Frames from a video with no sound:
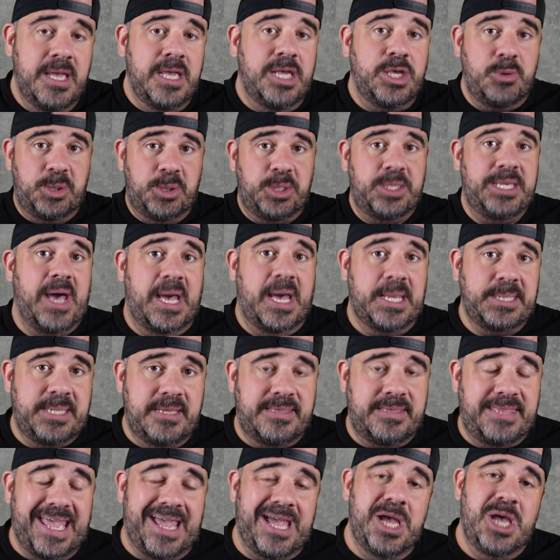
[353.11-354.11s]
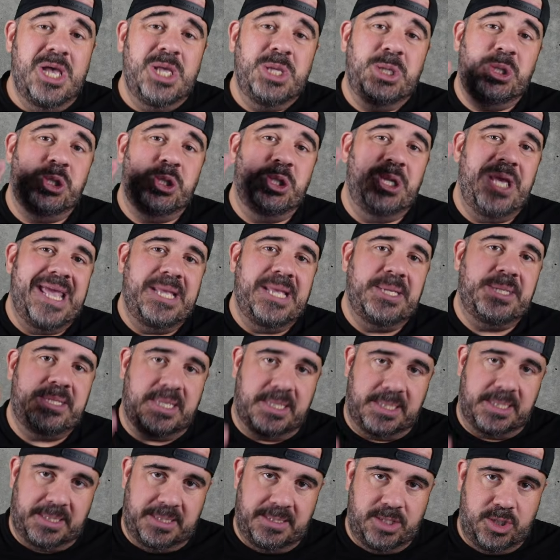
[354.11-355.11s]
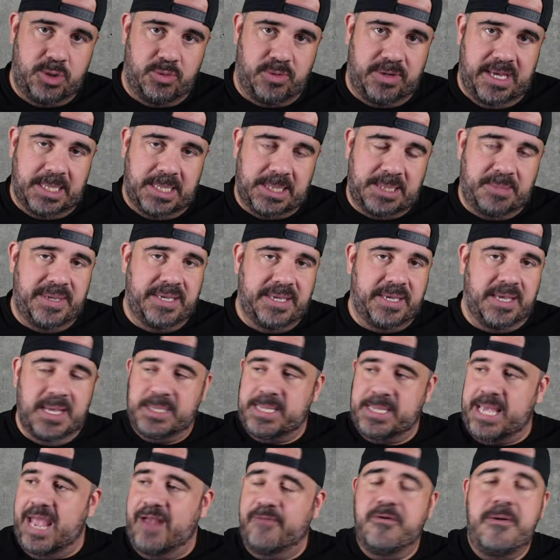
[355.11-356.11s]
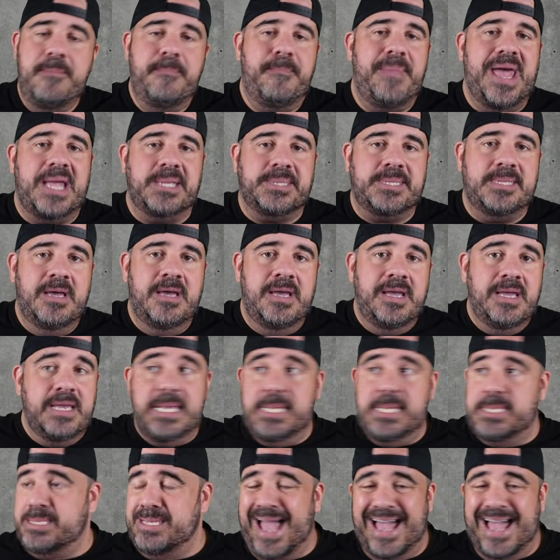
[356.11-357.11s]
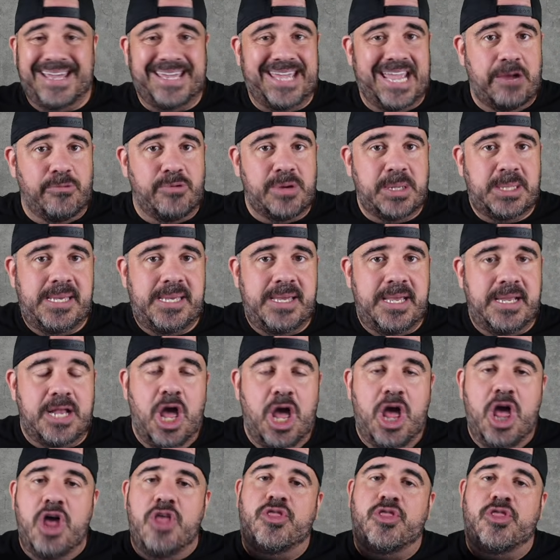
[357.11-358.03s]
You see, I said that. Chances you get because every bet is not guaranteed.